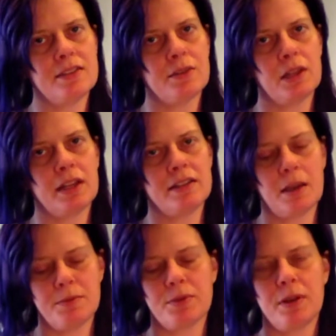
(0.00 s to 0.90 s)
so a lot of
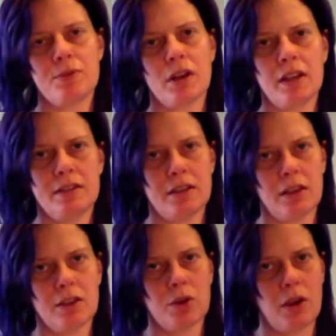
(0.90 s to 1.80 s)
times when I'm trying
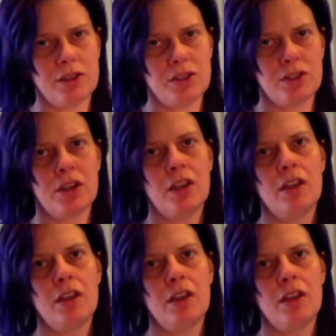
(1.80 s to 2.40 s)
to crush